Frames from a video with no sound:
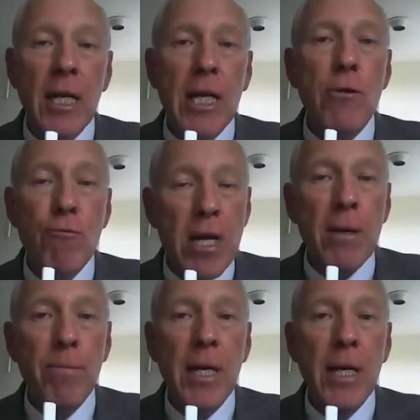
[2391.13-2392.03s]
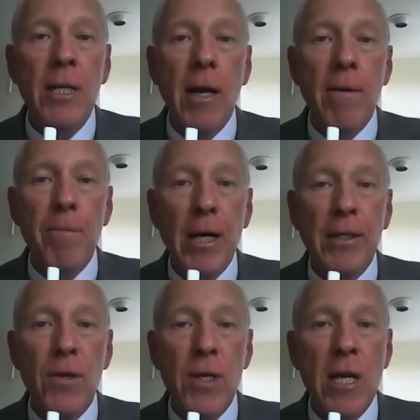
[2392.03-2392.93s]
He reappeared in
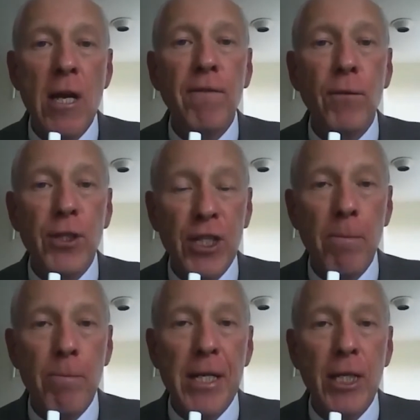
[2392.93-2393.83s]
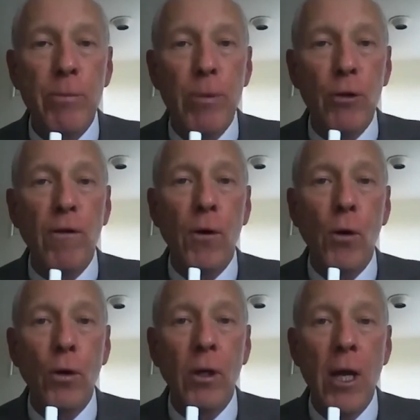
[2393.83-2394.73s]
part of the year for some meetings, but not for
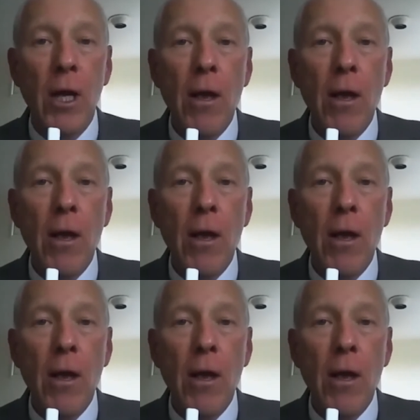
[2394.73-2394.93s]
all.